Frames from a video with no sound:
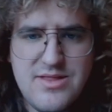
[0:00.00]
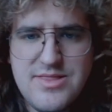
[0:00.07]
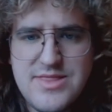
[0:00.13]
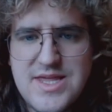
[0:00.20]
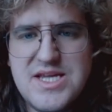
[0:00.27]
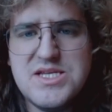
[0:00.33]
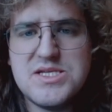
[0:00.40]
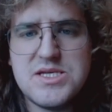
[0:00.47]

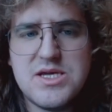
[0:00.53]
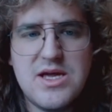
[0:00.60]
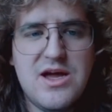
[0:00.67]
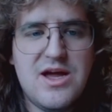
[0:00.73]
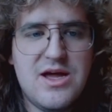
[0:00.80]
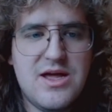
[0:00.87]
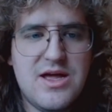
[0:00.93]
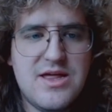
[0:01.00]
It's
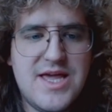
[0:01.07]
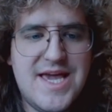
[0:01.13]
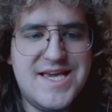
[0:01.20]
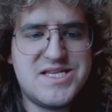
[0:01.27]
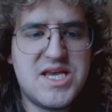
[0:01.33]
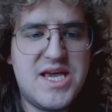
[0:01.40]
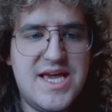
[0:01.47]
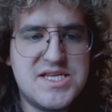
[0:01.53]

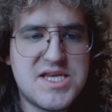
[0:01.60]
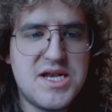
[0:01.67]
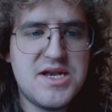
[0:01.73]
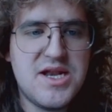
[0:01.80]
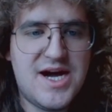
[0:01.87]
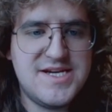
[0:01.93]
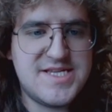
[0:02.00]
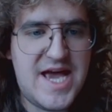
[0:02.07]
a
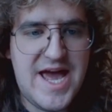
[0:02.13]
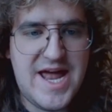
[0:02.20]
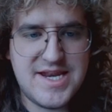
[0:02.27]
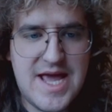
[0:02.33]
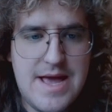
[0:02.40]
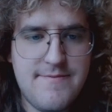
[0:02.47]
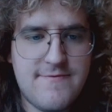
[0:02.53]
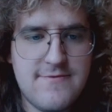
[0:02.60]
nice
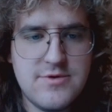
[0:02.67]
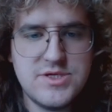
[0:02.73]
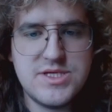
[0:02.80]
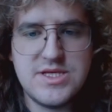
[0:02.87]
endgame for us.